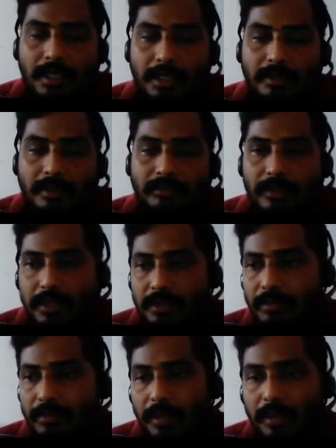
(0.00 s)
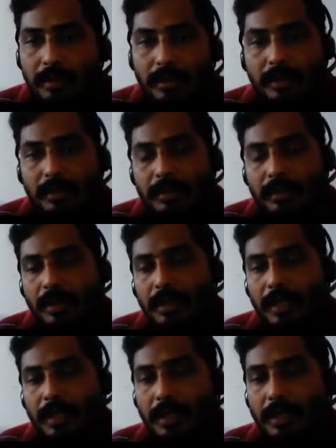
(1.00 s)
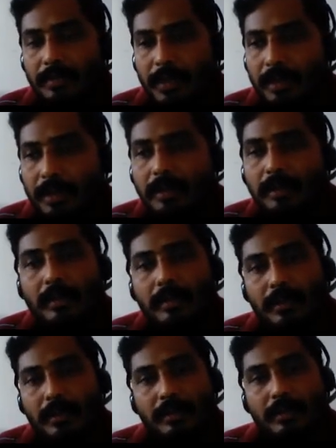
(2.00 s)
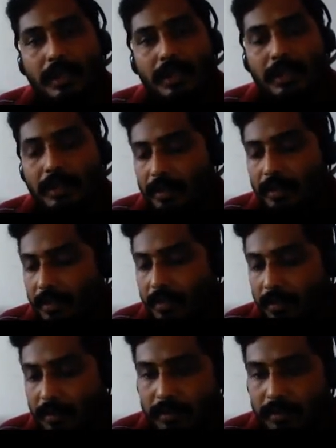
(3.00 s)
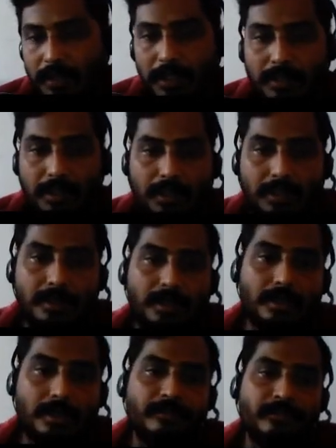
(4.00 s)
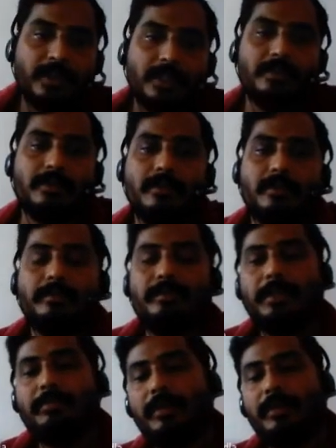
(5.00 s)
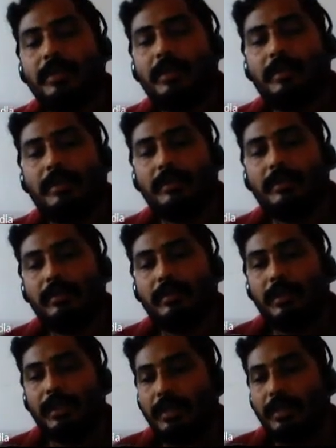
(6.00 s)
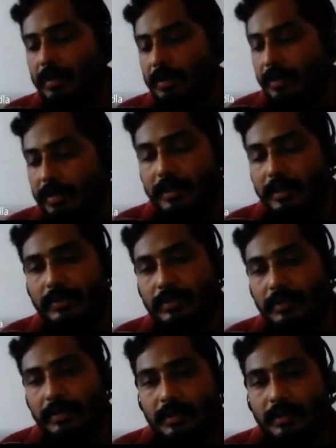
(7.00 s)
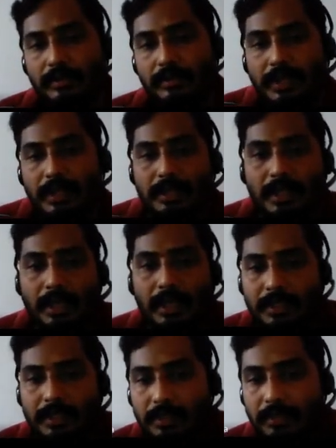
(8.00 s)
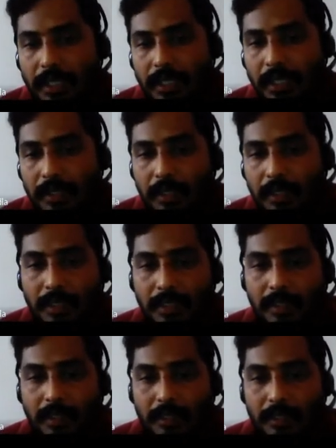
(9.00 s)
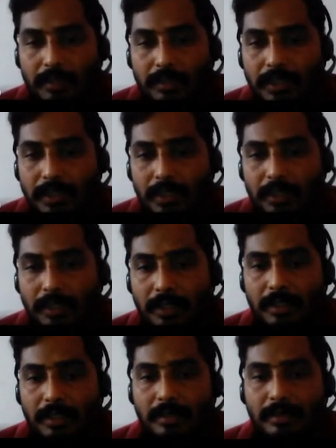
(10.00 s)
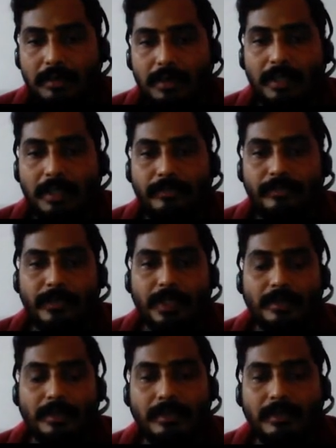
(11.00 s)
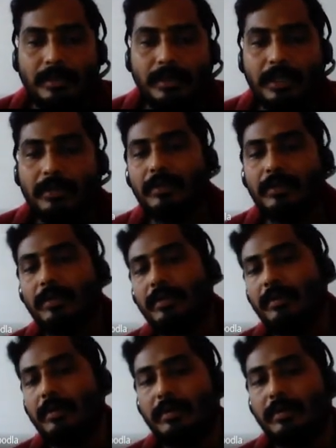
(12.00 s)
not even feasible, not economical. And that is the reason. So people develop use this relation to calculate G. Okay, they don't